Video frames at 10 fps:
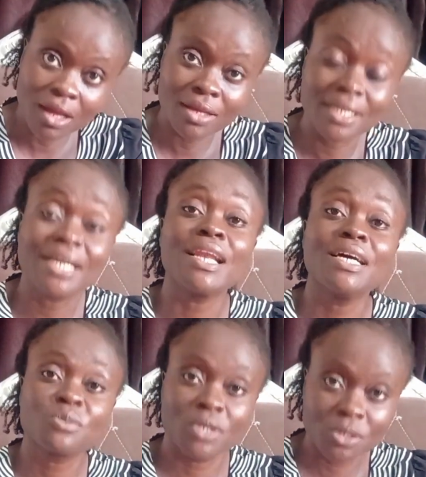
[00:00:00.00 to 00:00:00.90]
They can
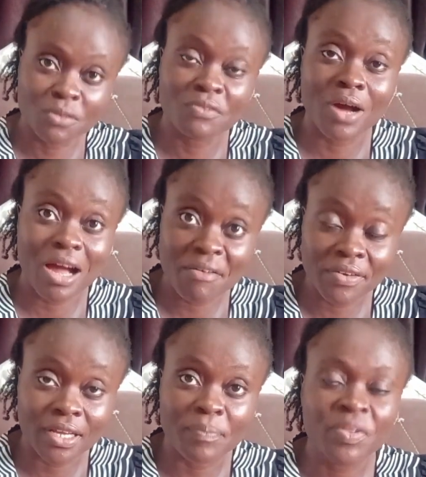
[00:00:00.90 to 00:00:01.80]
ask questions for
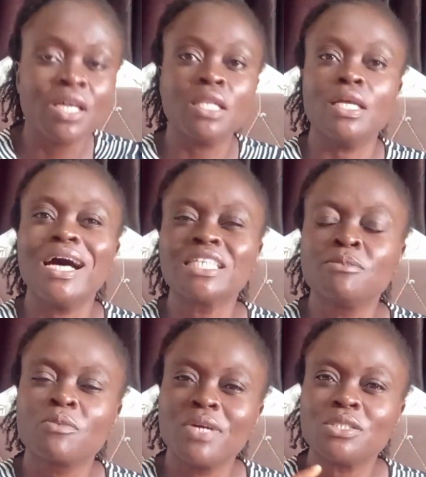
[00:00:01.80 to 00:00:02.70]
Africa. They ask
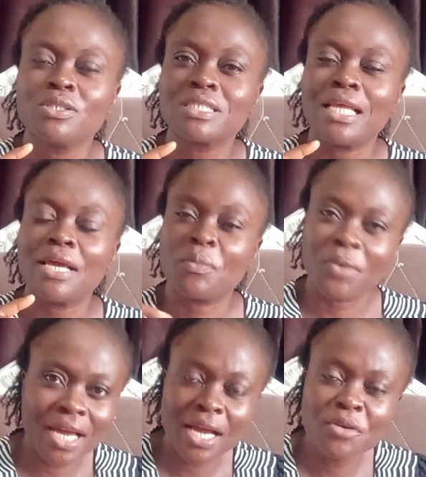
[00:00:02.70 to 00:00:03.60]
me questions like,
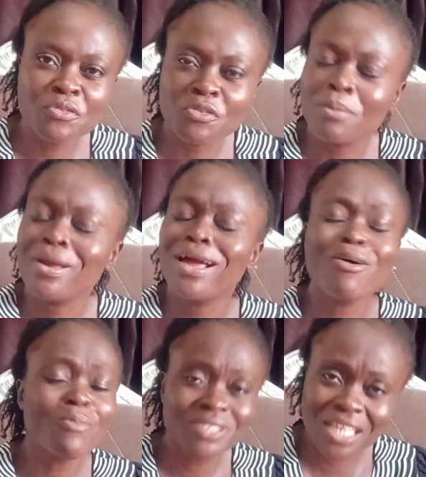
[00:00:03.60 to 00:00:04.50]
where are you from
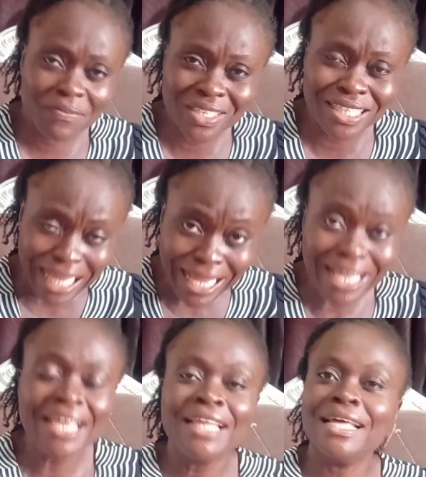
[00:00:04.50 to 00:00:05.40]
almost every
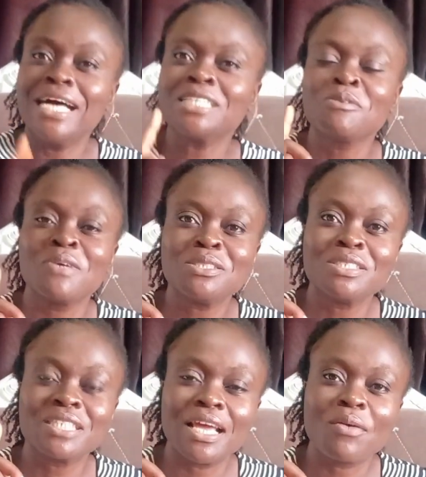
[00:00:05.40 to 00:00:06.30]
day? They ask me
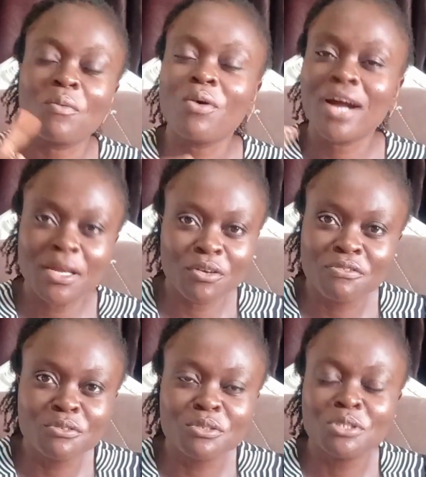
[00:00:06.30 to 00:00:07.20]
questions like, what kind
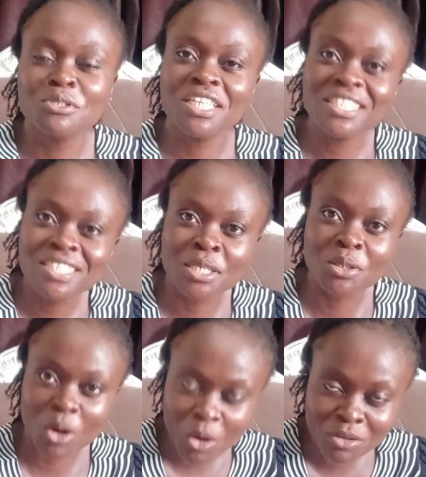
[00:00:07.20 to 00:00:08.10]
of food do you eat in
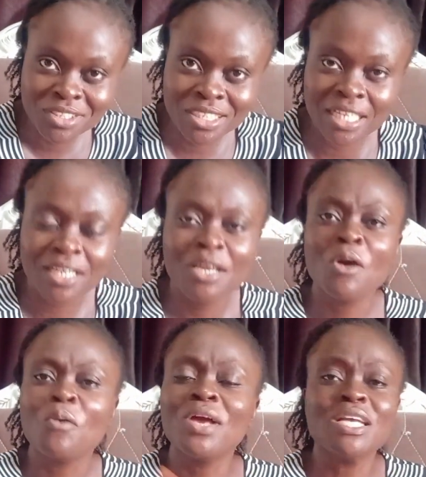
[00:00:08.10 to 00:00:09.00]
your country?
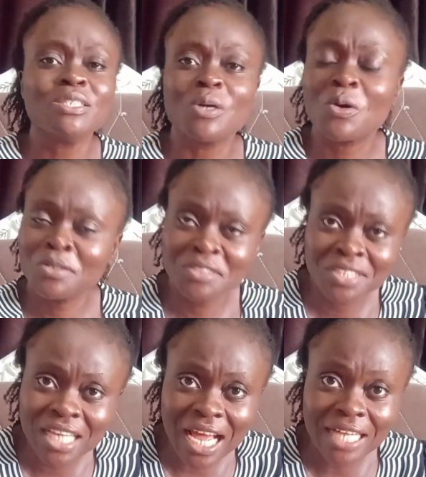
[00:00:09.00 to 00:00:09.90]
Where is your
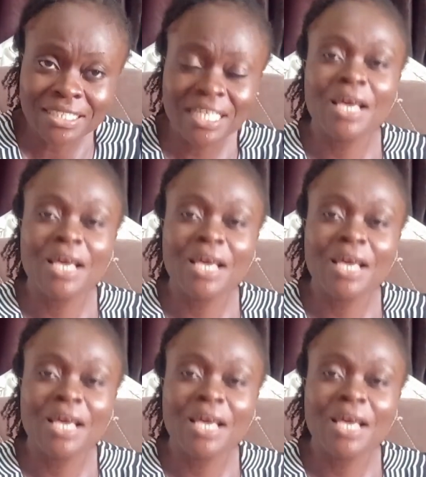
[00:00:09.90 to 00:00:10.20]
country at?